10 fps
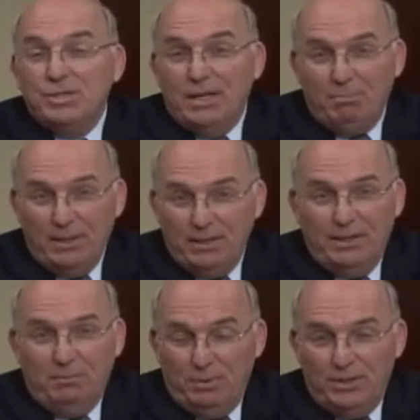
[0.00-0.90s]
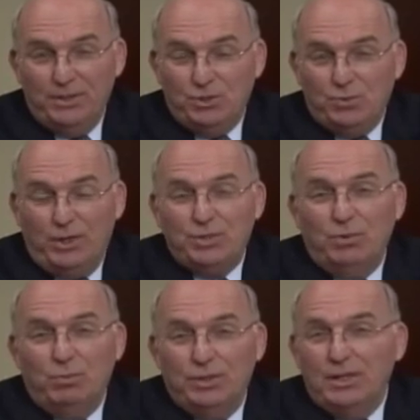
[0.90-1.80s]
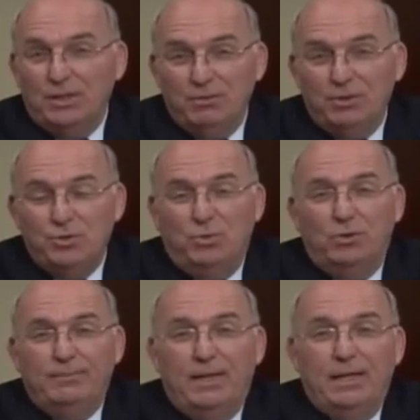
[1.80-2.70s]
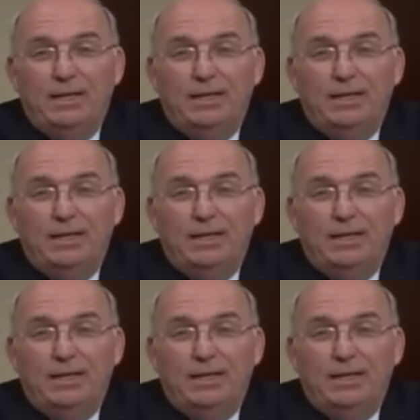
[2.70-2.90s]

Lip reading: to step into the pit of destruction with the individual